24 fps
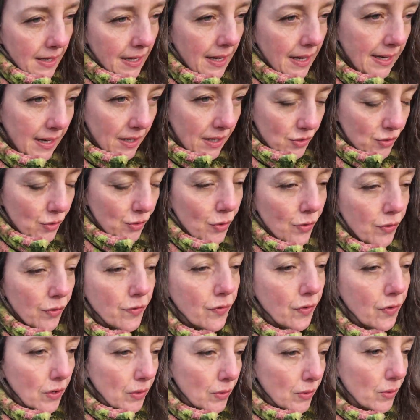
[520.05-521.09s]
I do
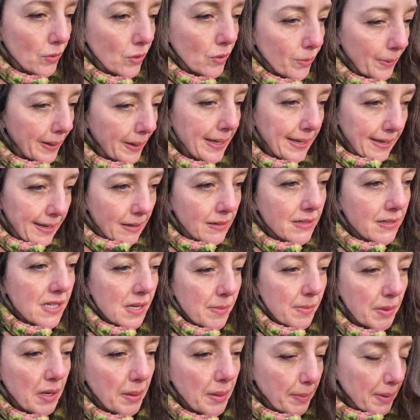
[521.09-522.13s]
feel quite guilty
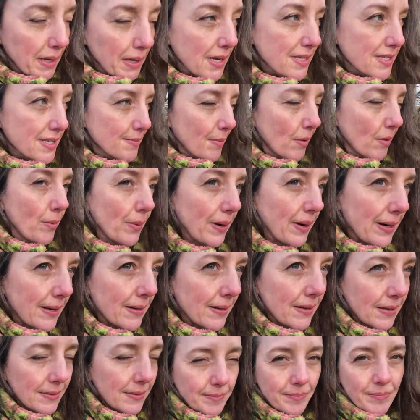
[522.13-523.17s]
about it, because I'm aware
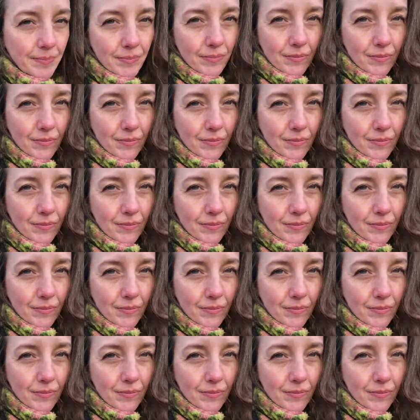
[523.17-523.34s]
that